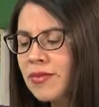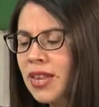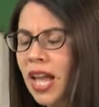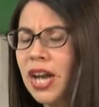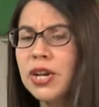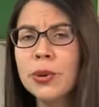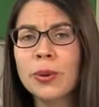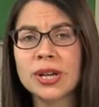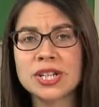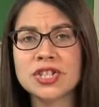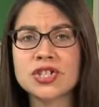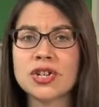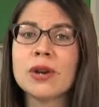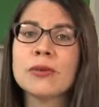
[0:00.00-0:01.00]
And you want to
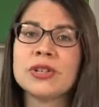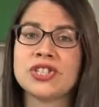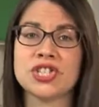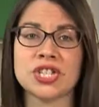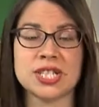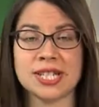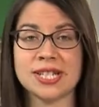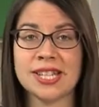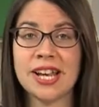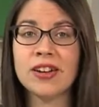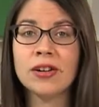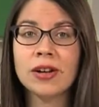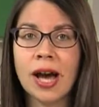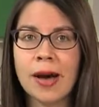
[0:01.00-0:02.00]
start with just a
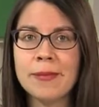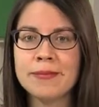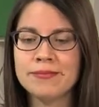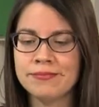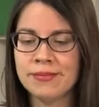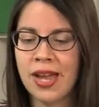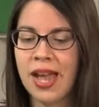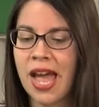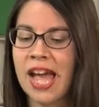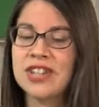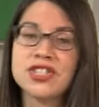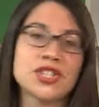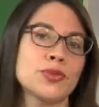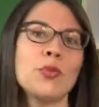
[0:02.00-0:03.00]
single cup
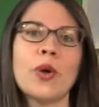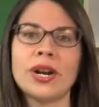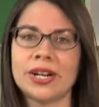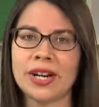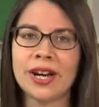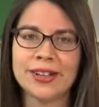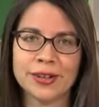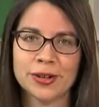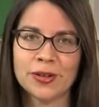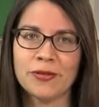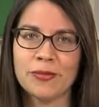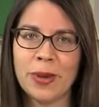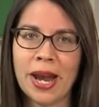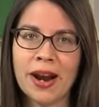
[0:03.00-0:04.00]
and just one color
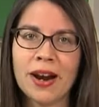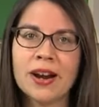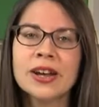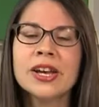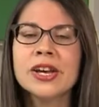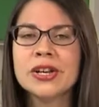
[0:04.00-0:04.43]
of bear